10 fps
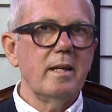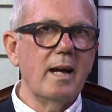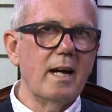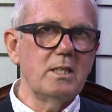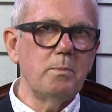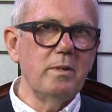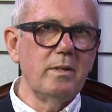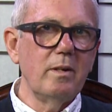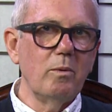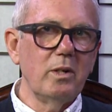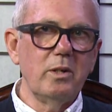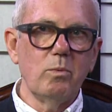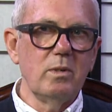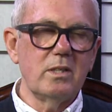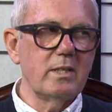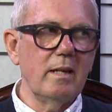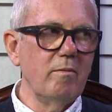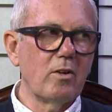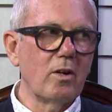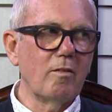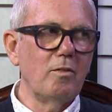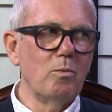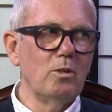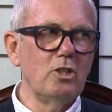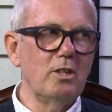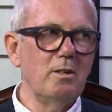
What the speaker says: Your husband, you wouldn't see him very often, would